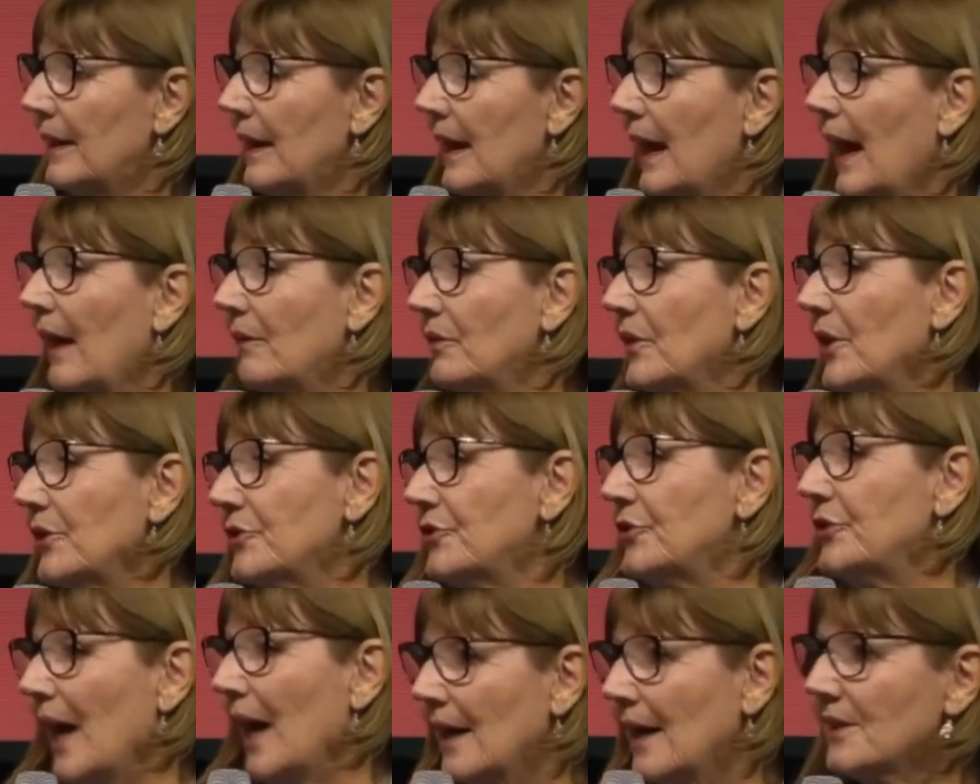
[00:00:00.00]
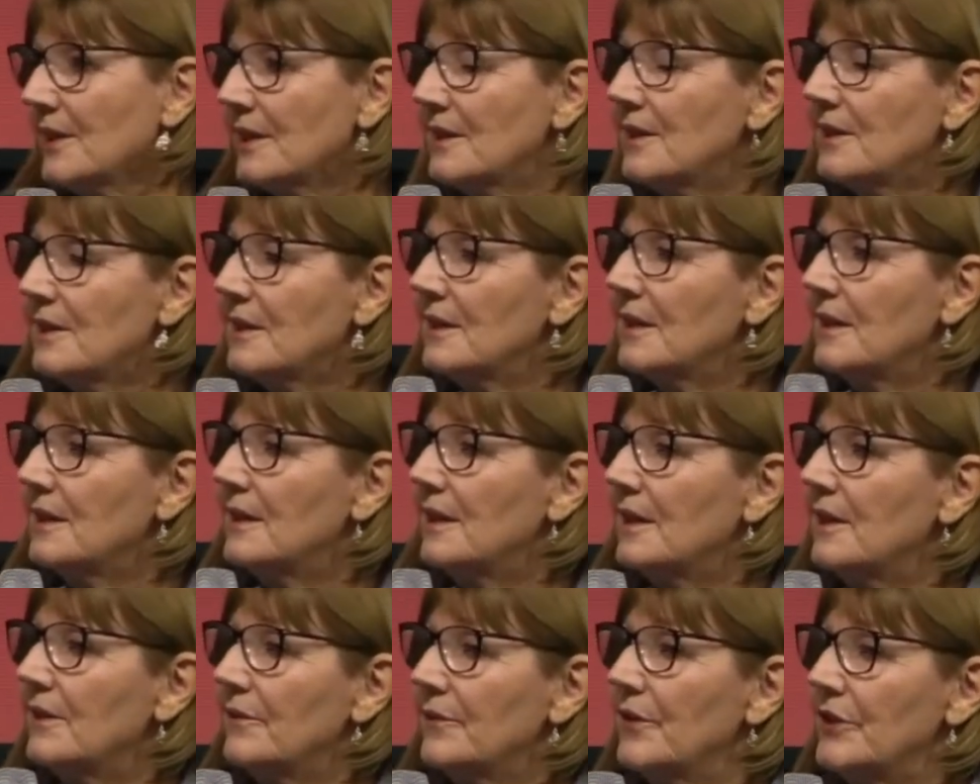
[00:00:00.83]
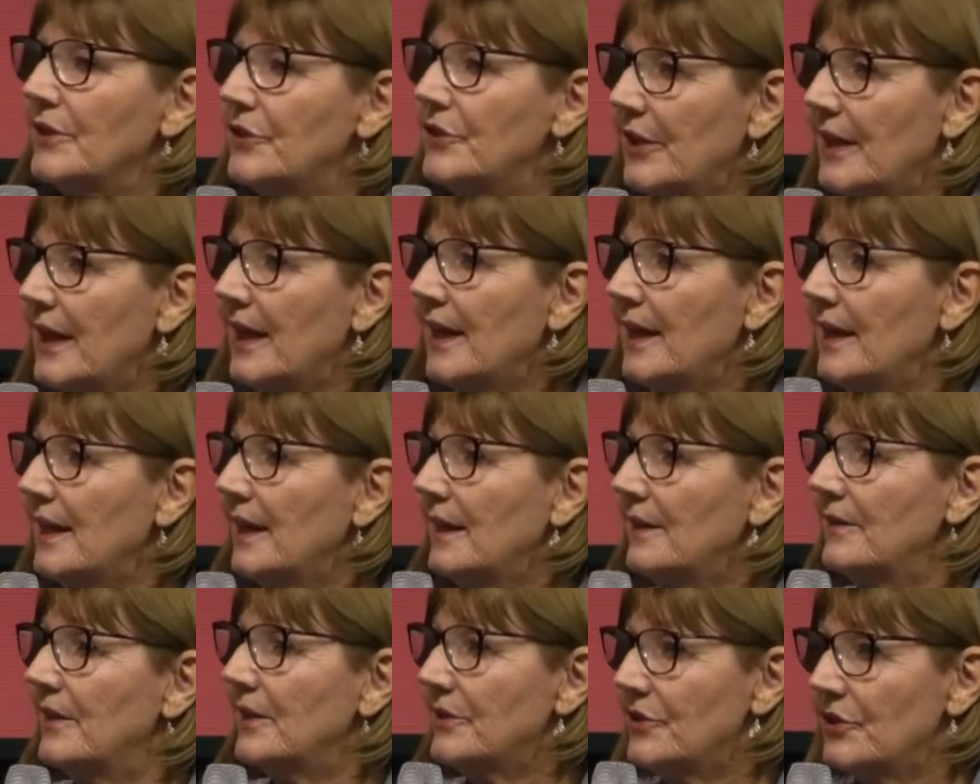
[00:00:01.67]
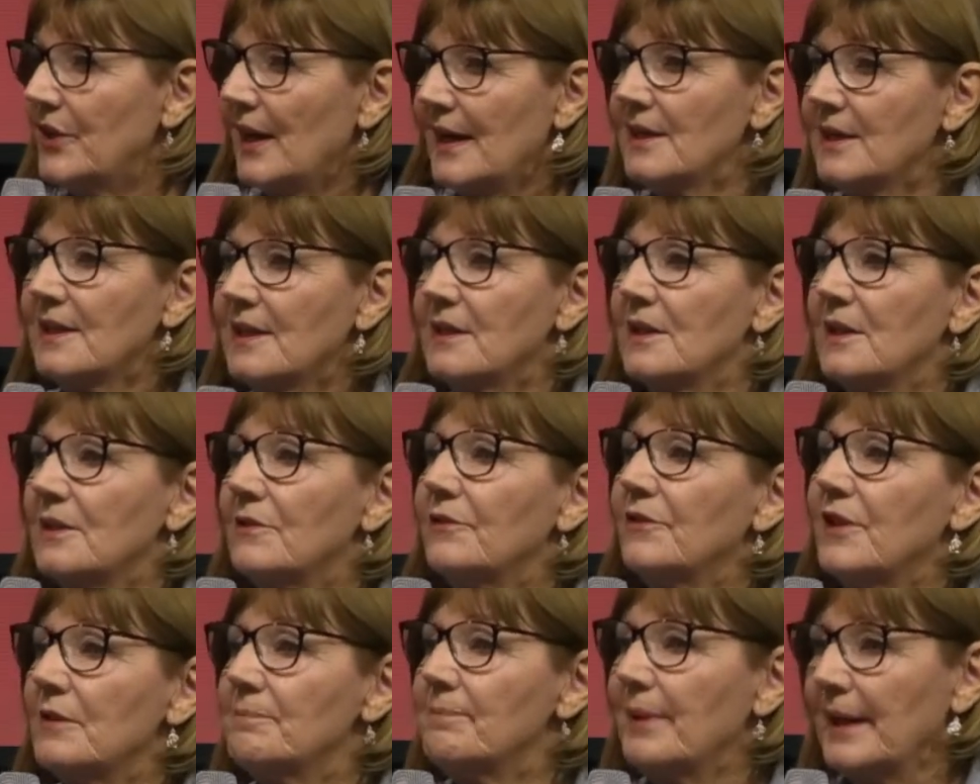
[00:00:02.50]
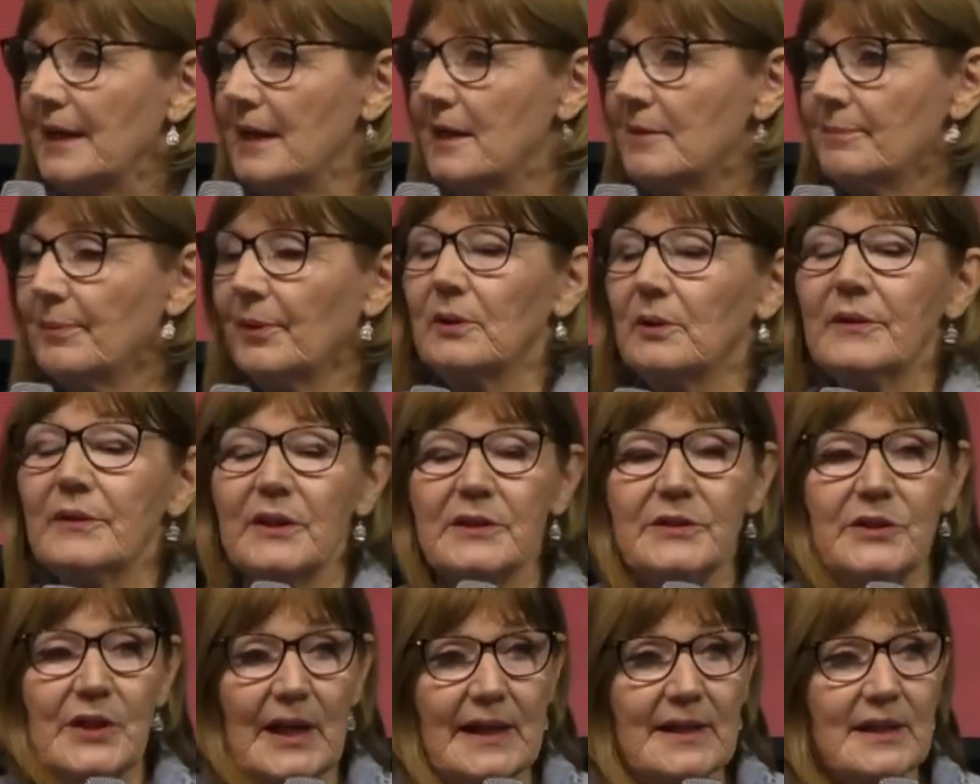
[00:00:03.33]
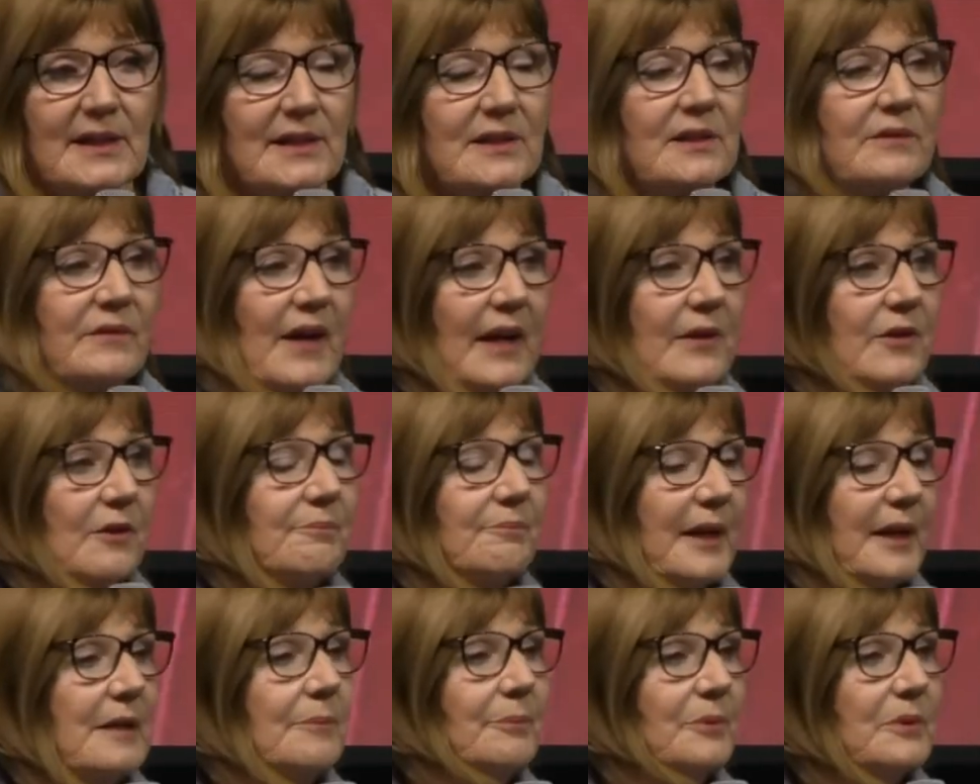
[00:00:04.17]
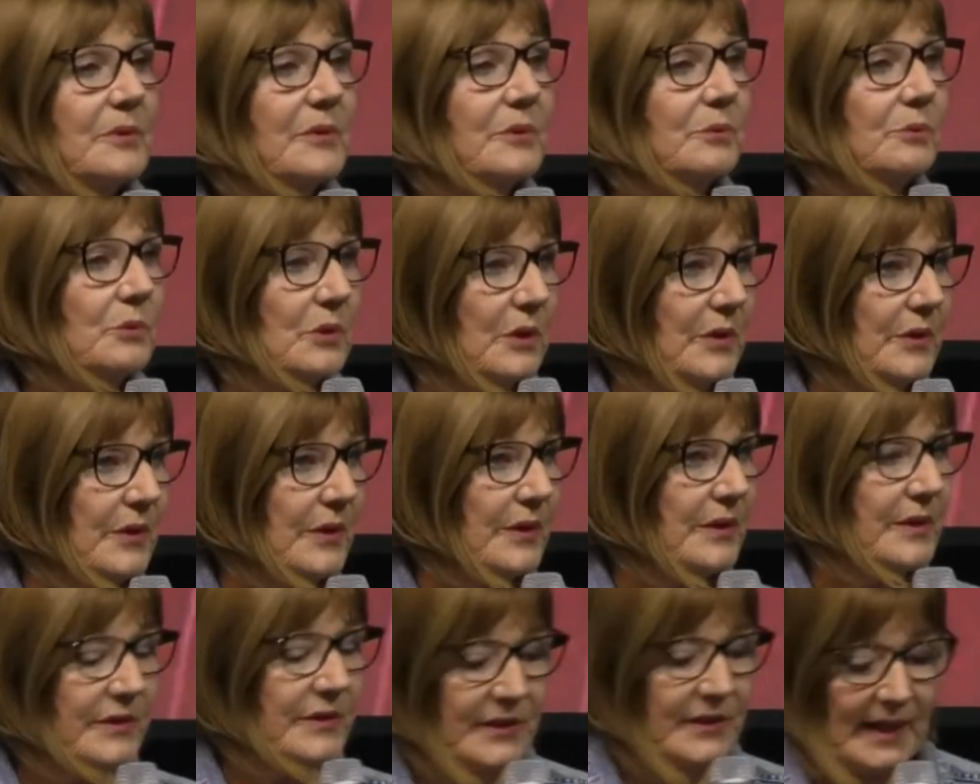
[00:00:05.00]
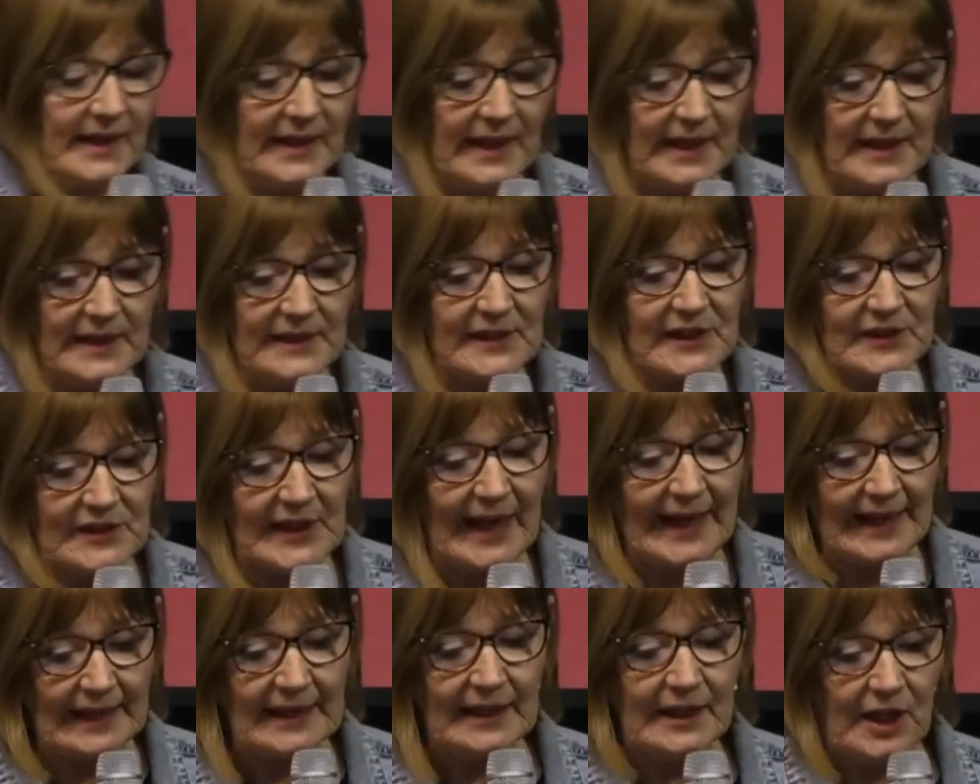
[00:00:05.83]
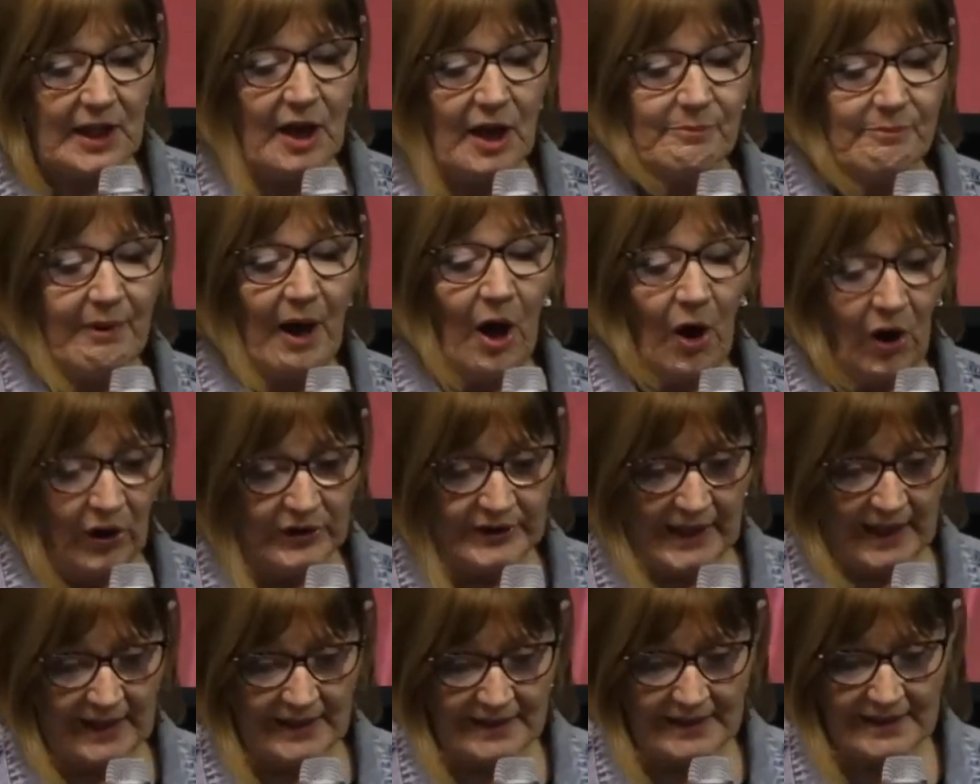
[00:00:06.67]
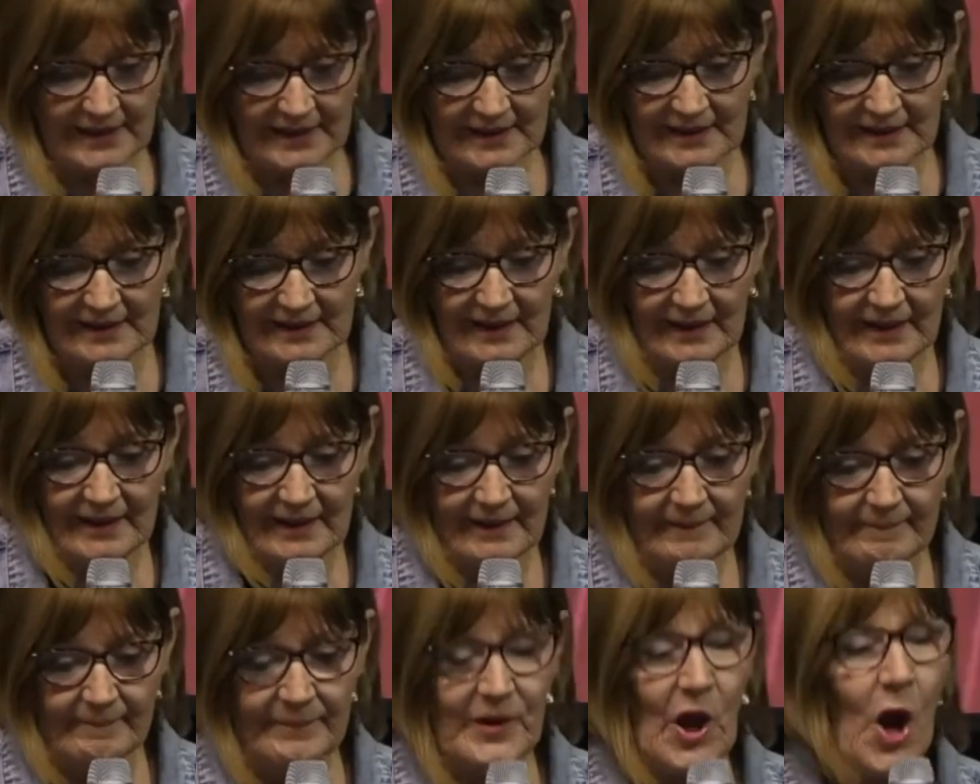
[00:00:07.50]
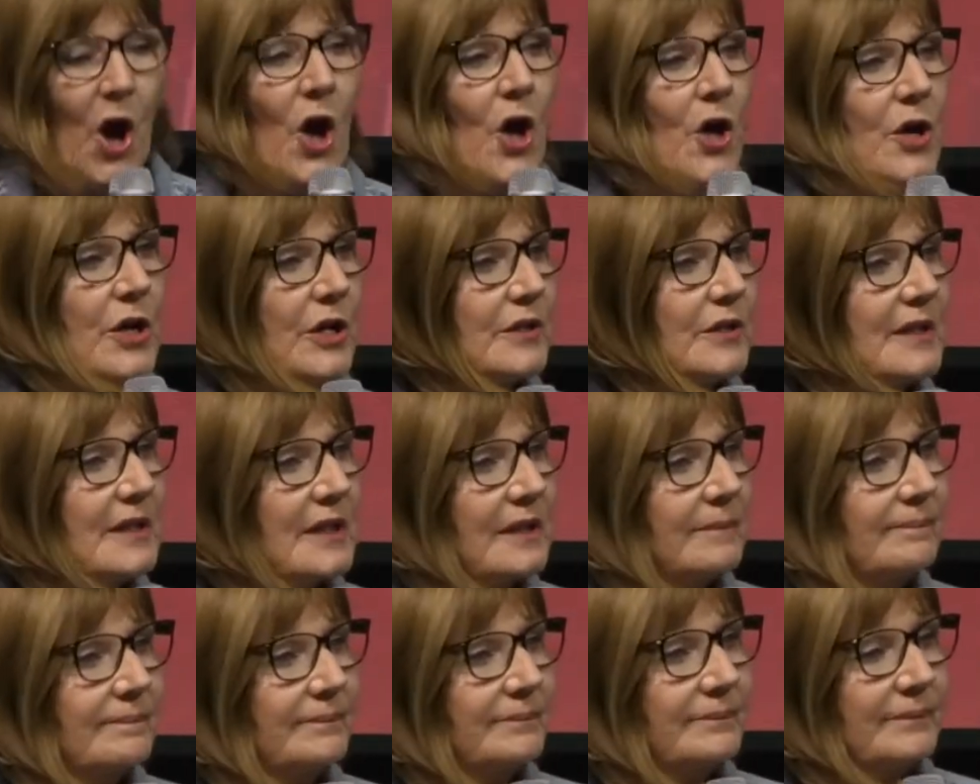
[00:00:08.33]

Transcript: and the dust of the day, the dust of the people, the dust of other people's words settle upon us. Hurts,